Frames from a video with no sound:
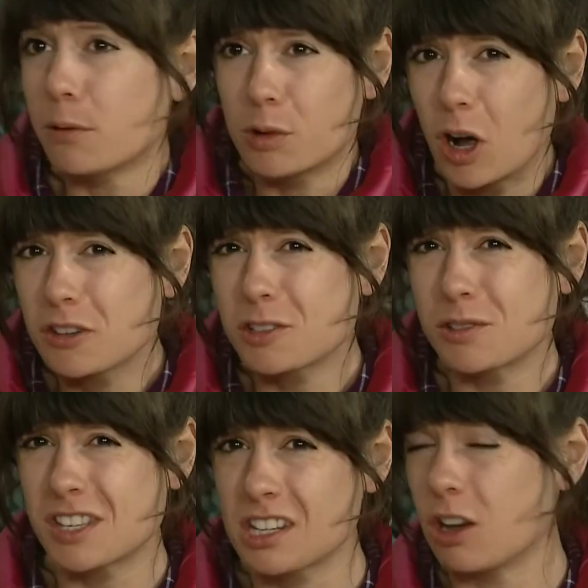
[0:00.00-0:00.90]
but we're also
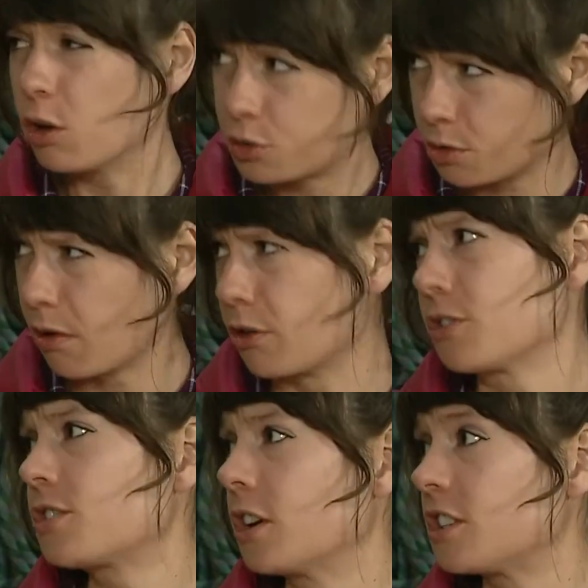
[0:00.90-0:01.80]
seeing ultra runners
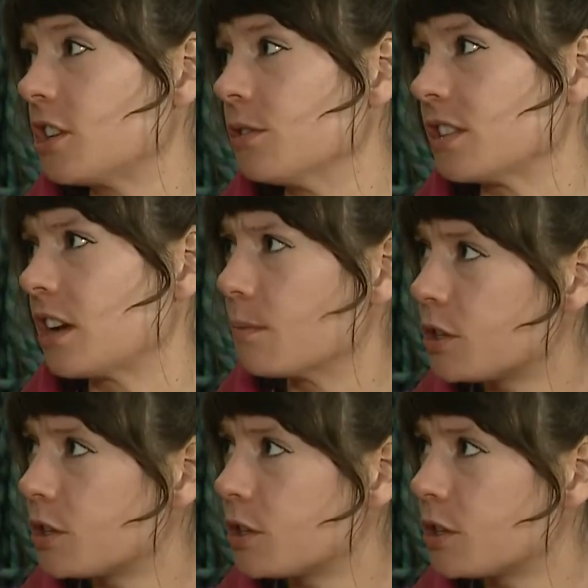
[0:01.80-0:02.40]
start to use it. I'm